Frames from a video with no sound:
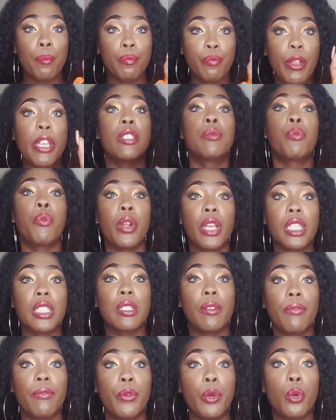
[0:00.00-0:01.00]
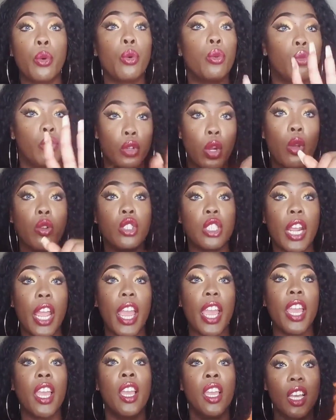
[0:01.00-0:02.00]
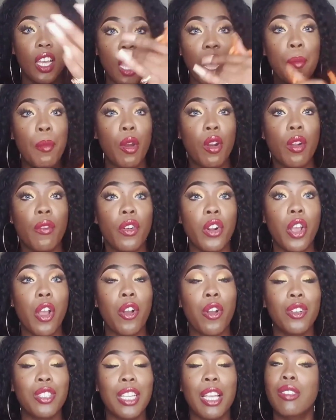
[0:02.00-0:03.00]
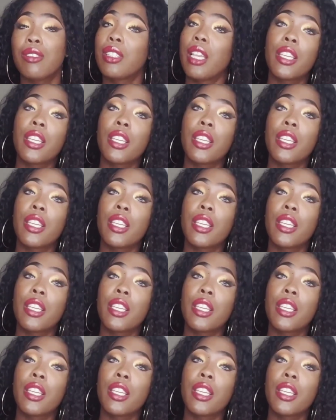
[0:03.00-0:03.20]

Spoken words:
This brings some food. No shade. Come on over to Coco's House.